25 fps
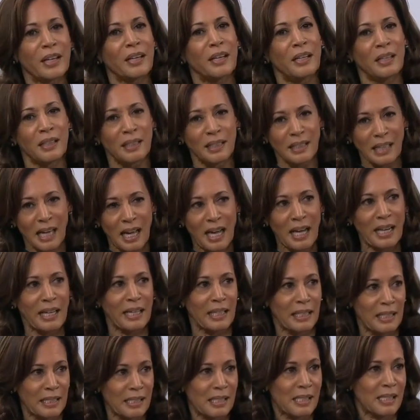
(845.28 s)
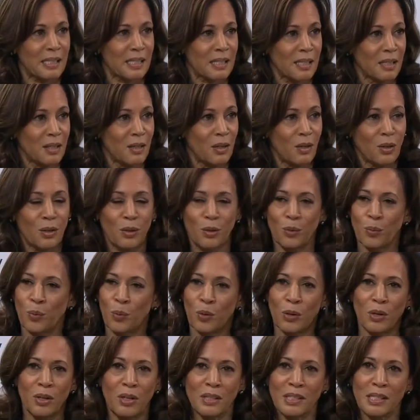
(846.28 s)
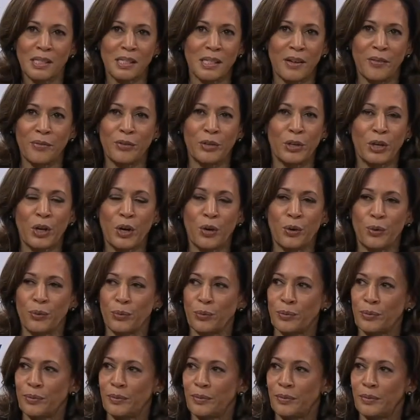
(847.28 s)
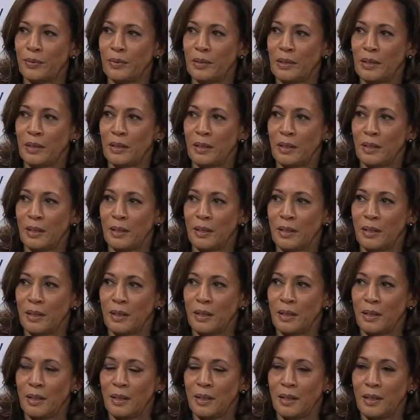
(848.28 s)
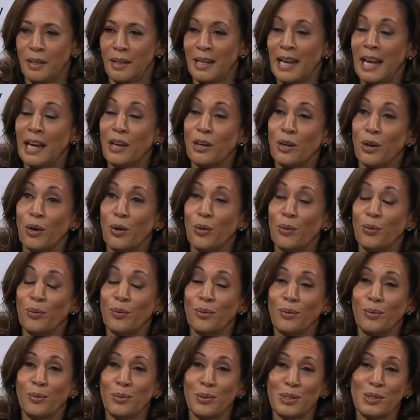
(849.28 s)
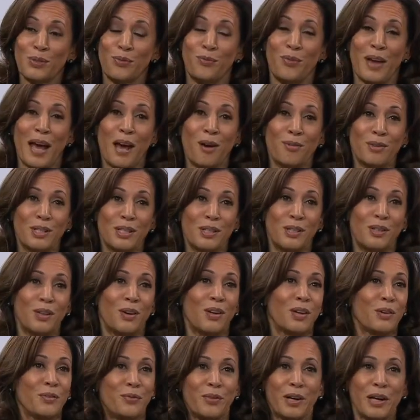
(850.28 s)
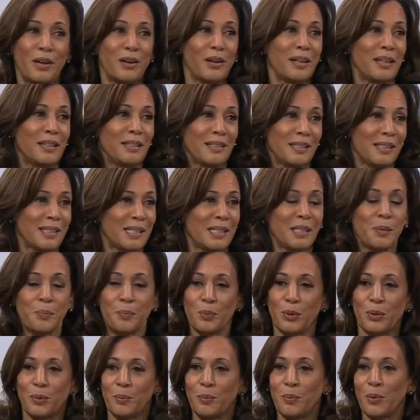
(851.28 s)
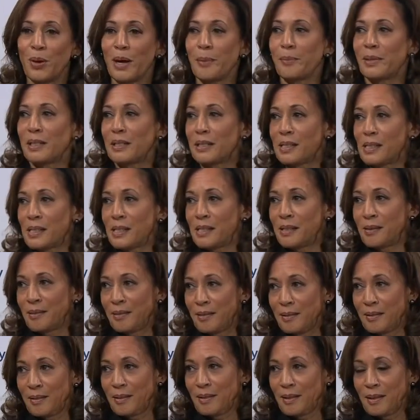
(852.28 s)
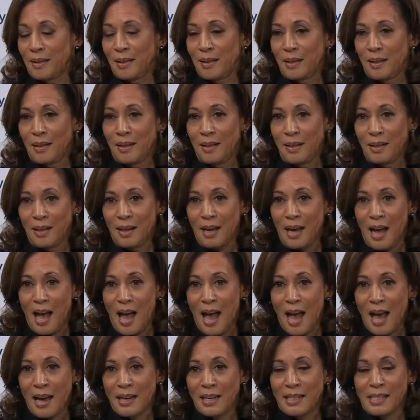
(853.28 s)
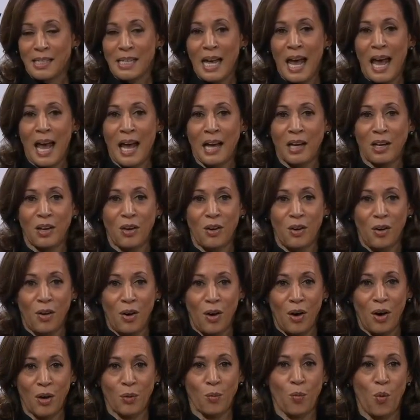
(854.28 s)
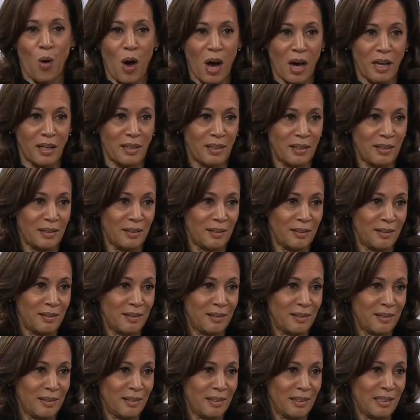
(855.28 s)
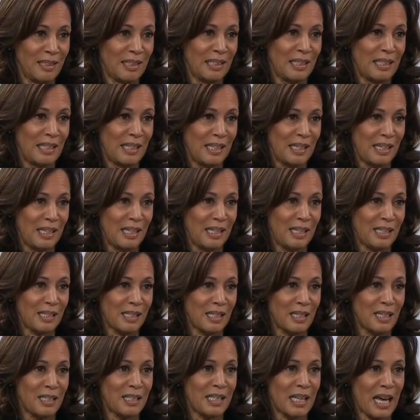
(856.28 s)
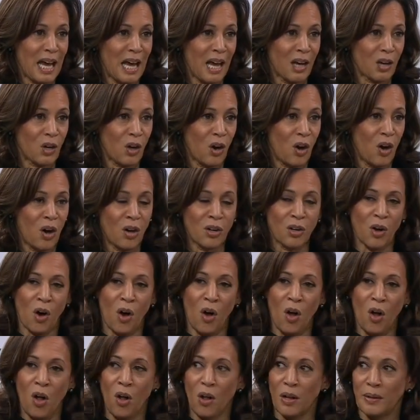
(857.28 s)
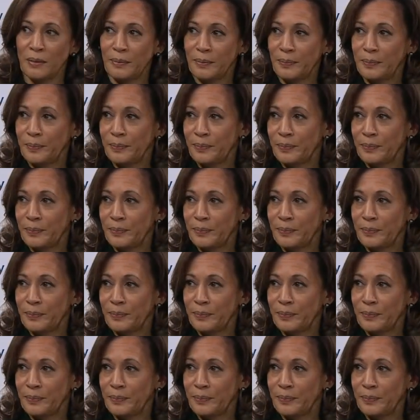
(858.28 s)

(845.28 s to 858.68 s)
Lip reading: alliance the world has ever known. NATO was founded on a very simple premise. An attack on one is an attack on all.